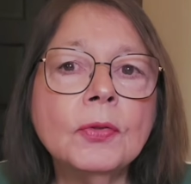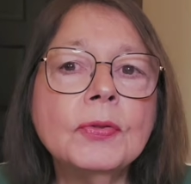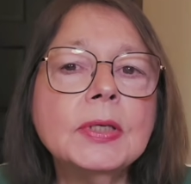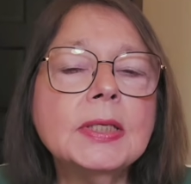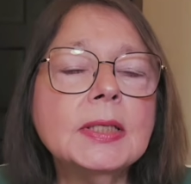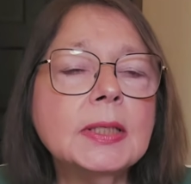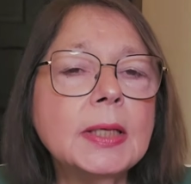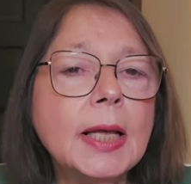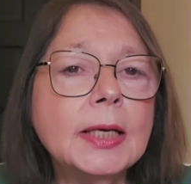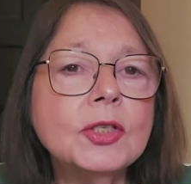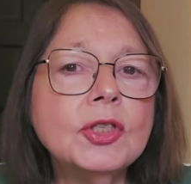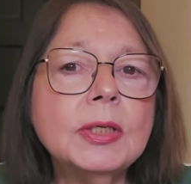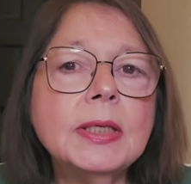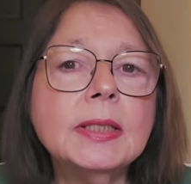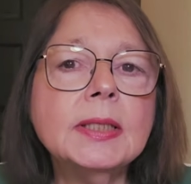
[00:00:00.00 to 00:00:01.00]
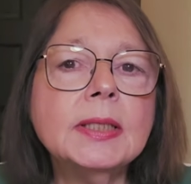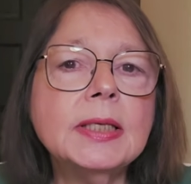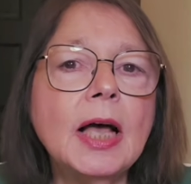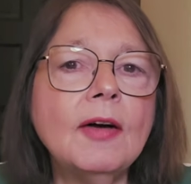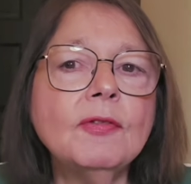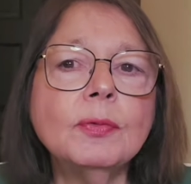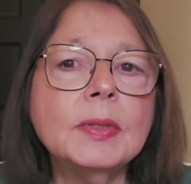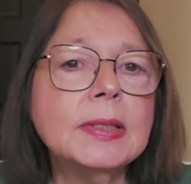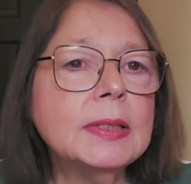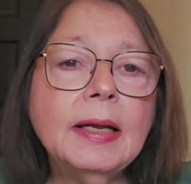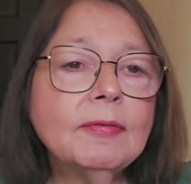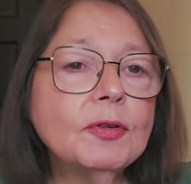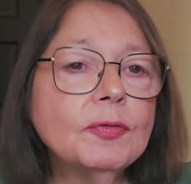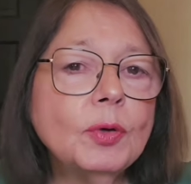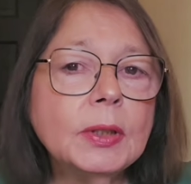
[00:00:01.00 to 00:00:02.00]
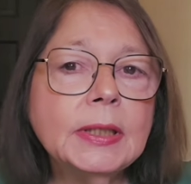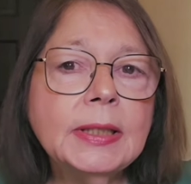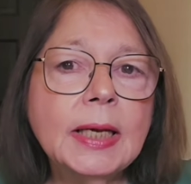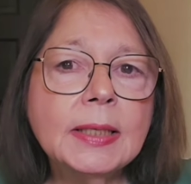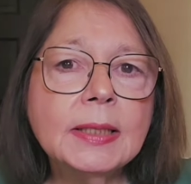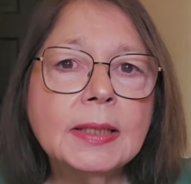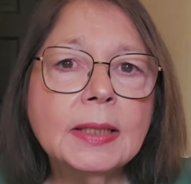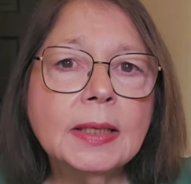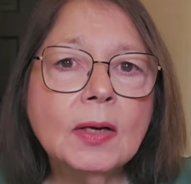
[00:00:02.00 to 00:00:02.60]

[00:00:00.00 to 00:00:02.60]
the selection itself was never fully tested